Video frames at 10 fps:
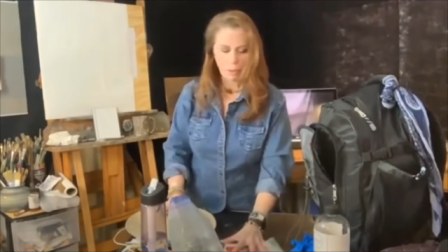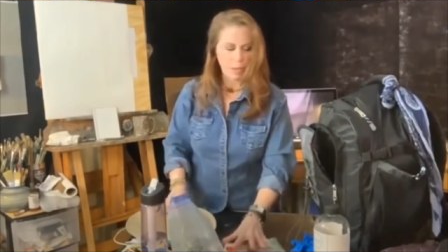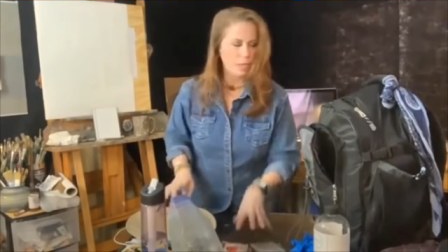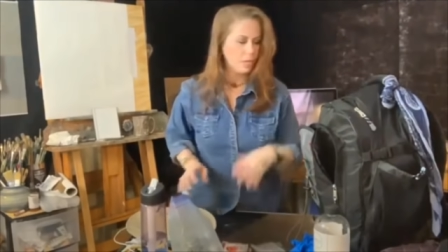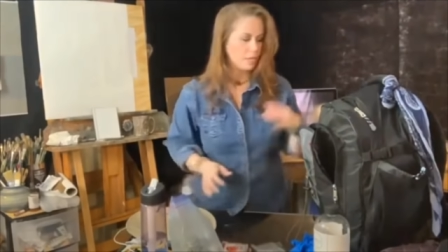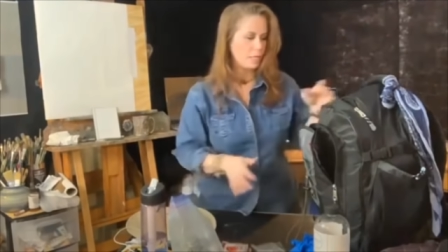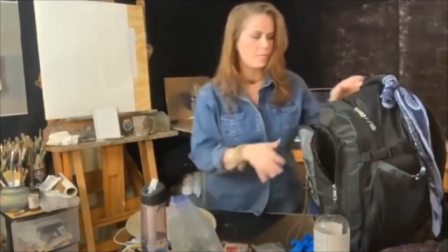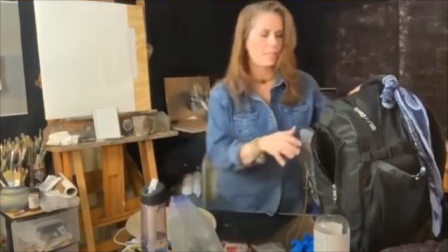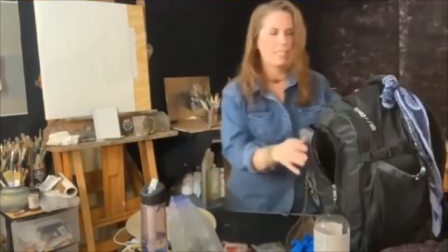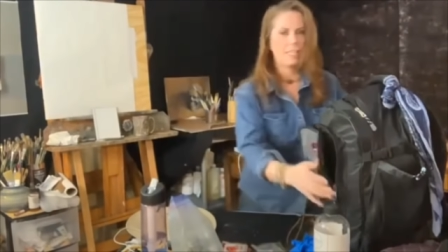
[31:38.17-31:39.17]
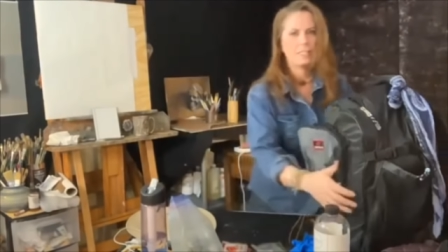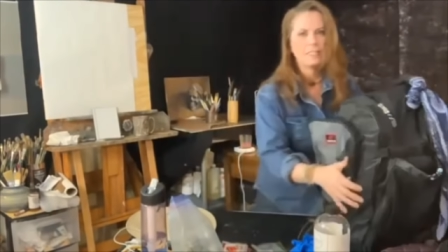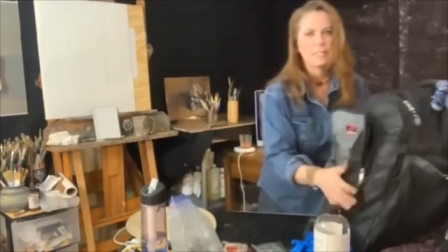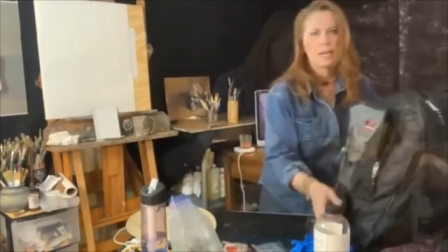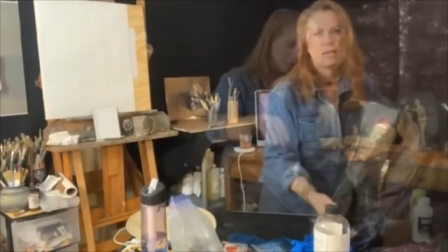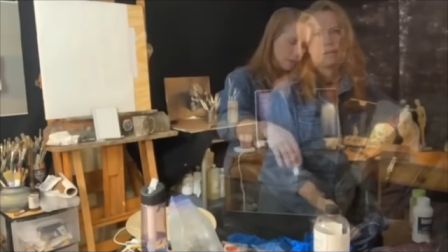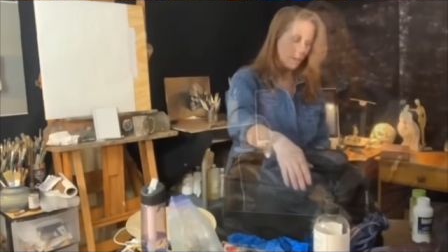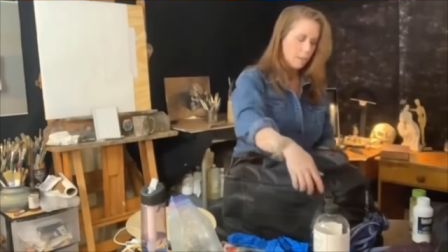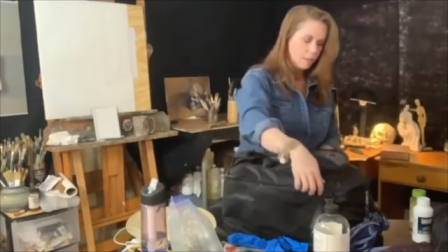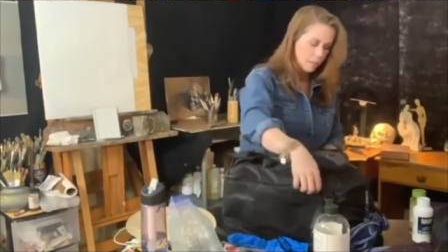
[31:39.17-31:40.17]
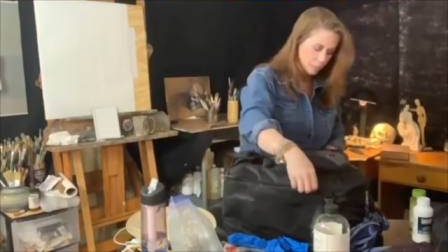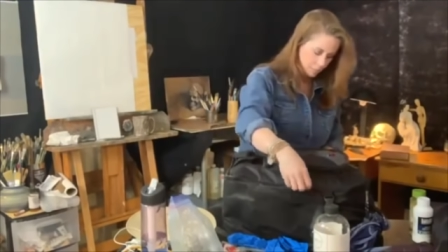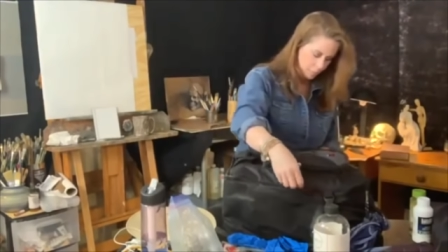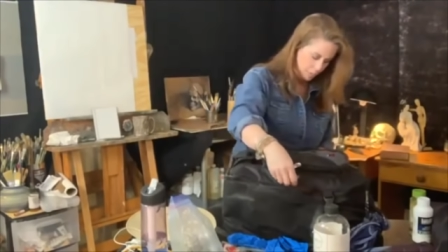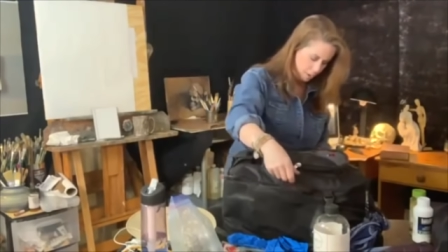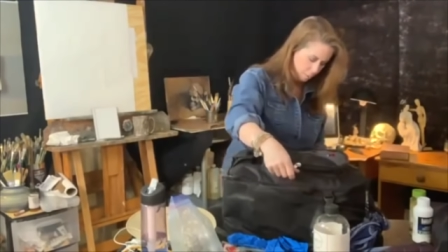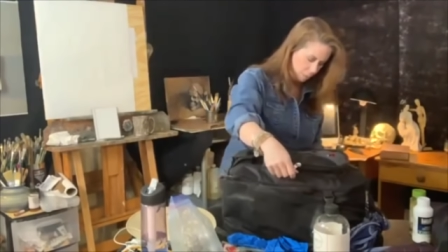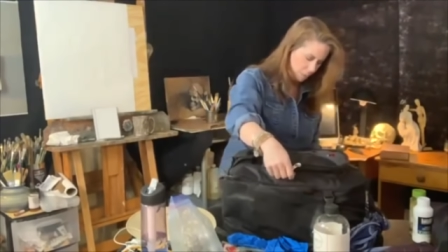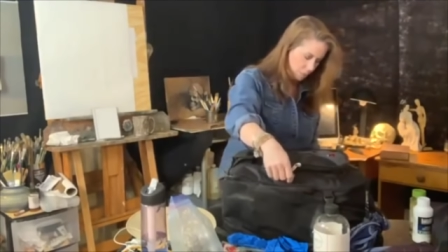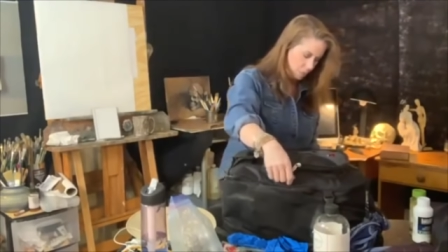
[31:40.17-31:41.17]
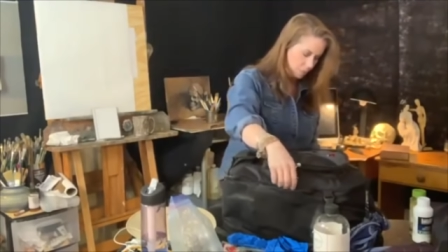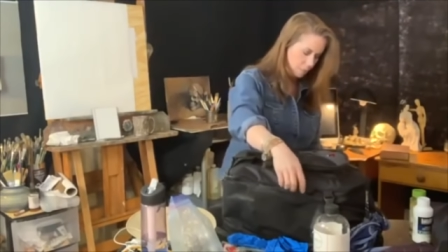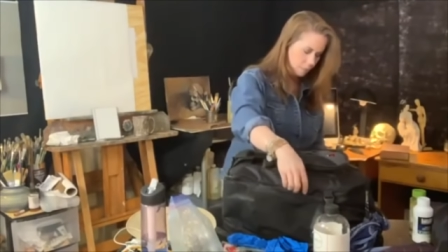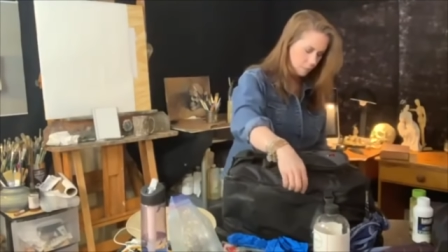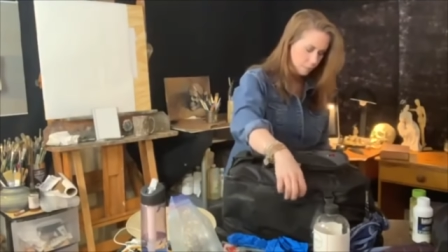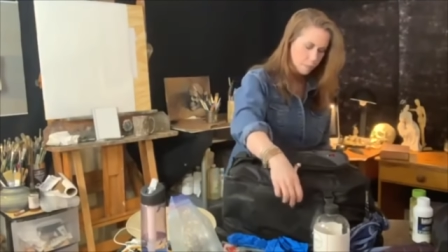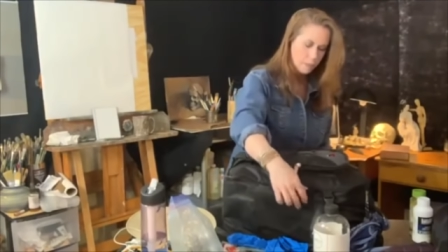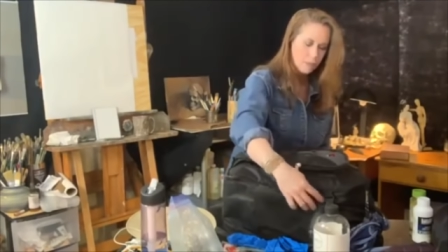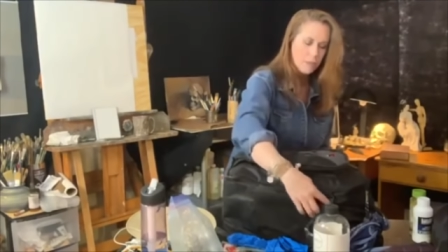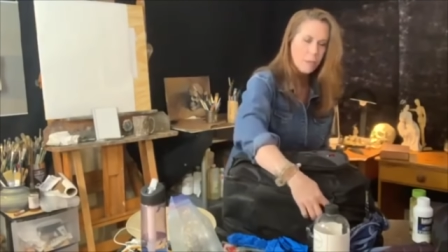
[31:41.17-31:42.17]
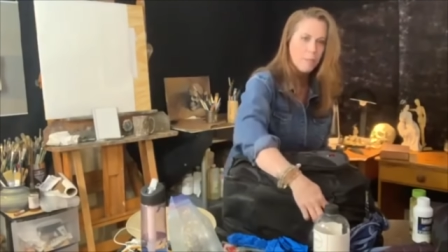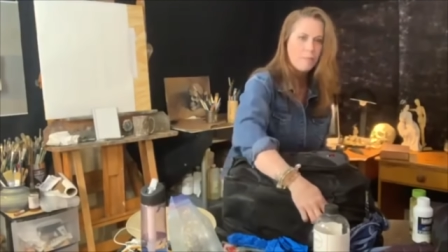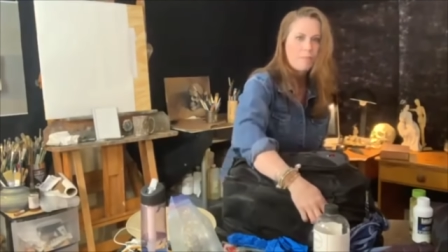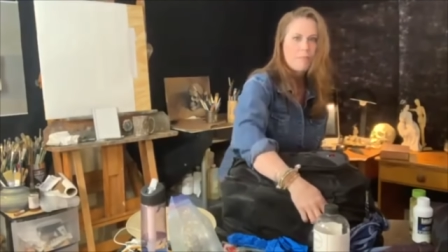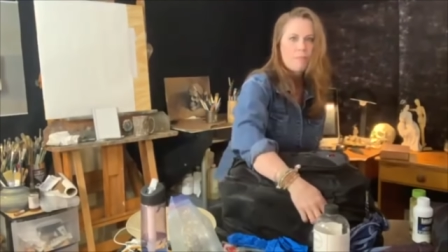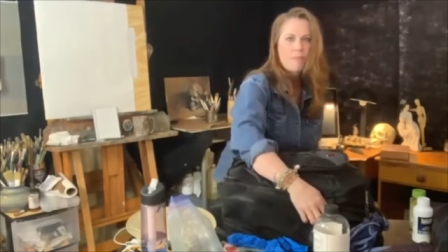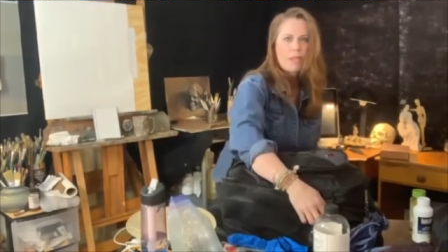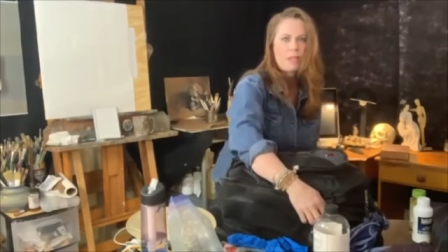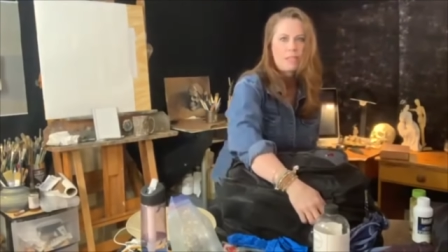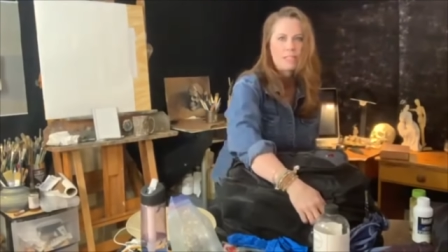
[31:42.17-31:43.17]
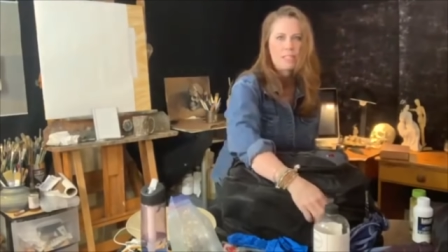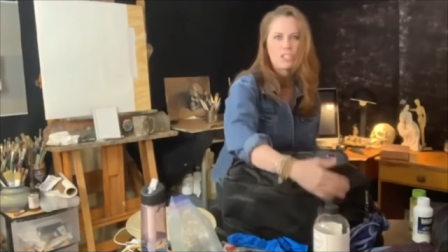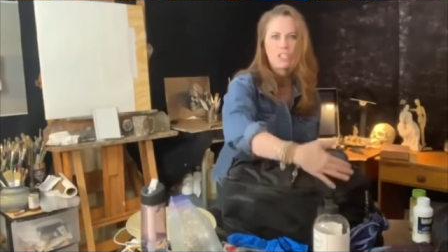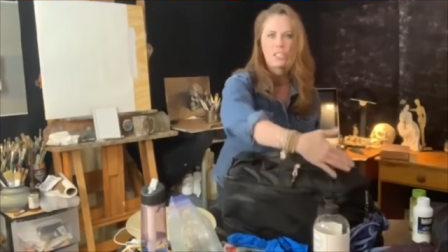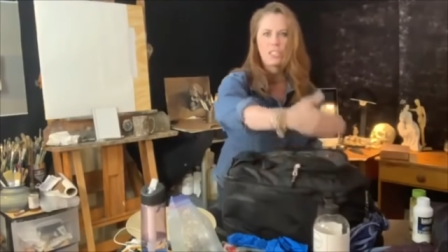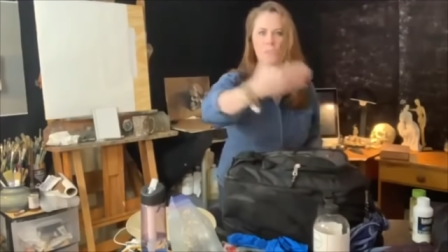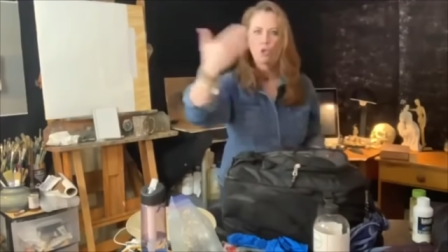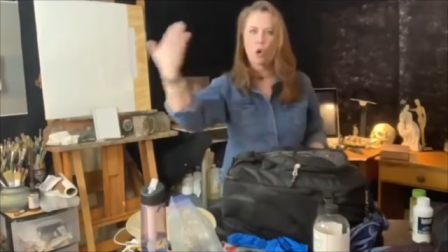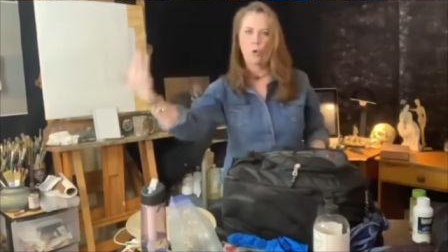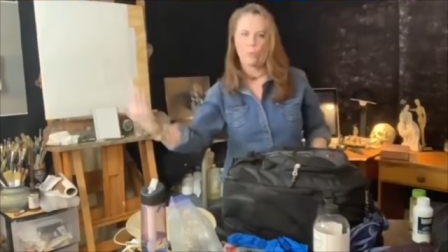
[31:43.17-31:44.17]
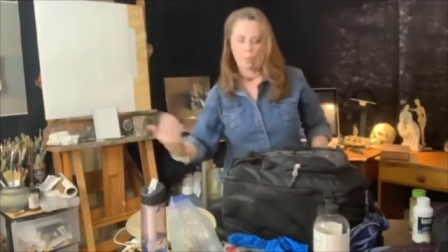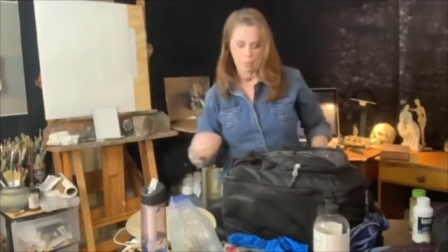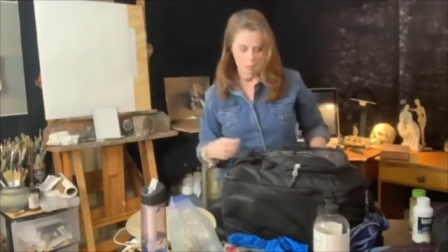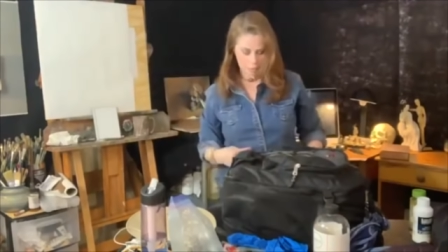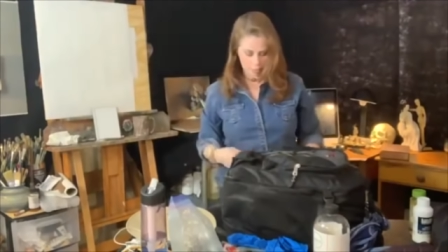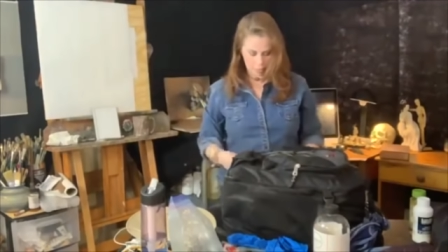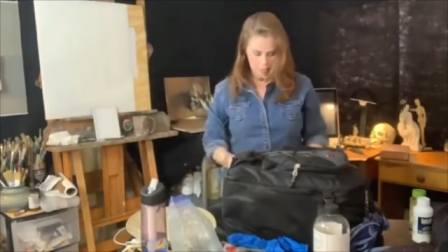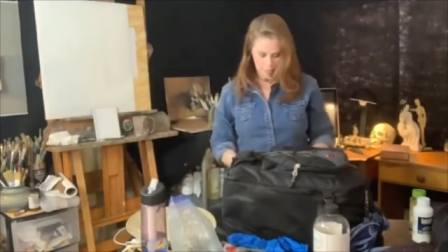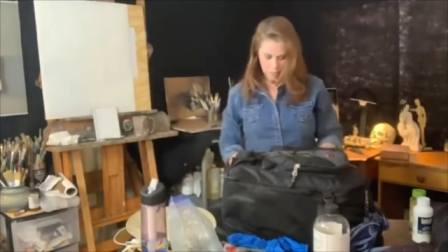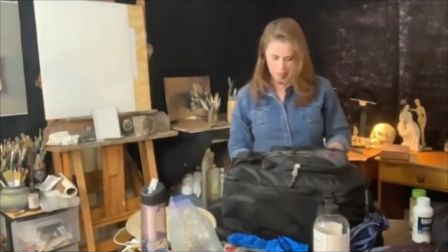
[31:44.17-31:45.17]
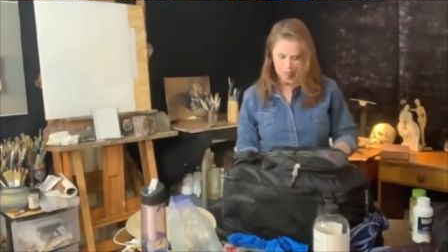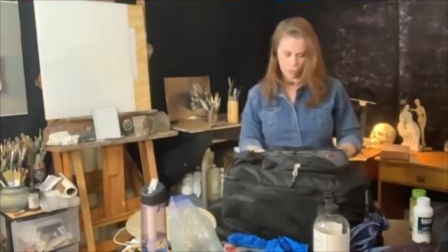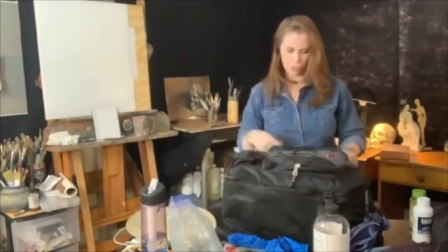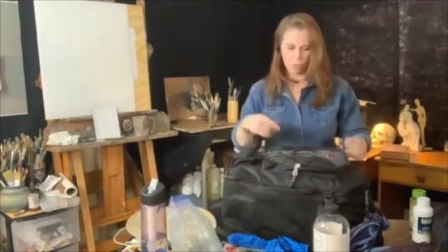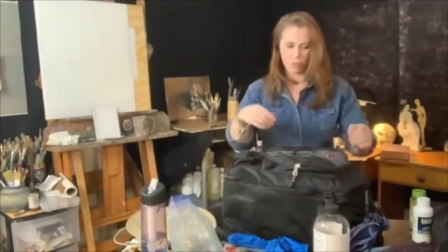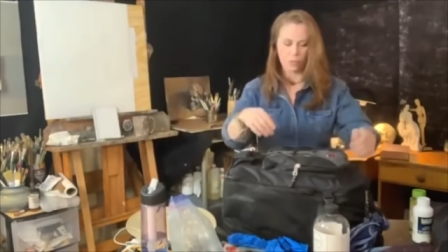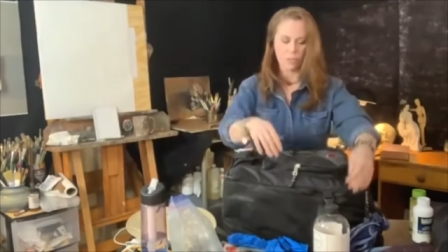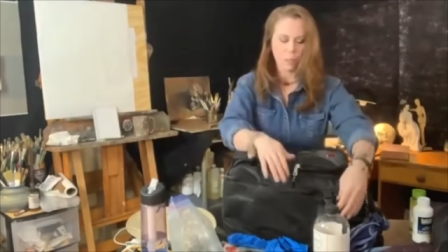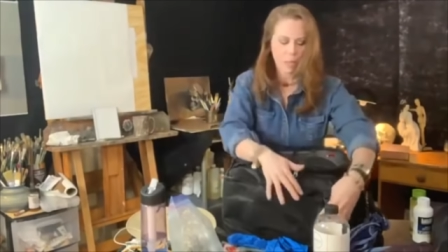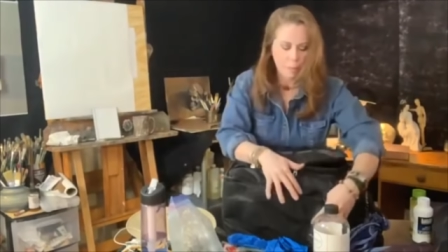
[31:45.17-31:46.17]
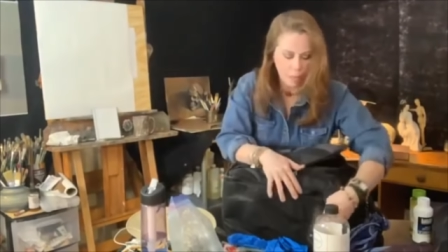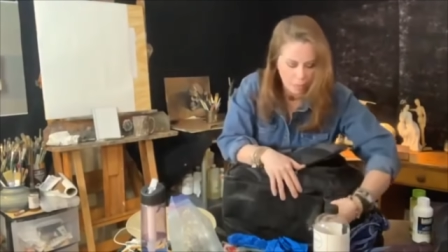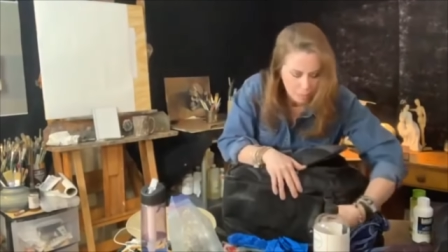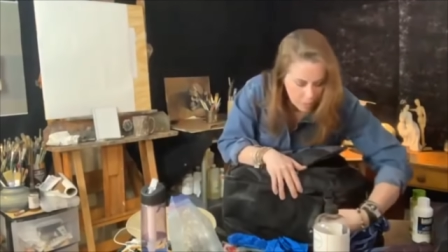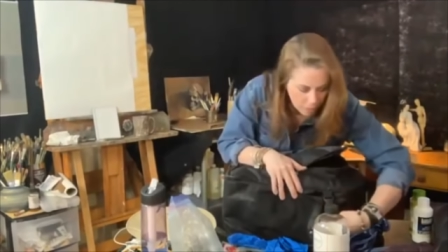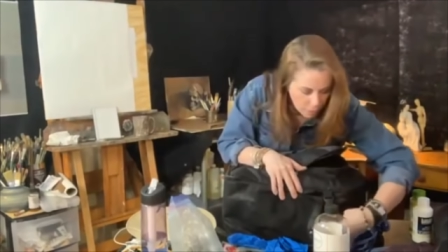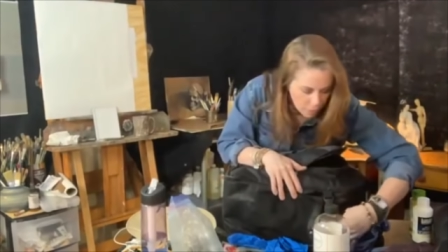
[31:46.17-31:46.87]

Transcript: of the way and get to the inside. And I lay it down because the, um, because it just zips open, and I love that feature about these backpacks.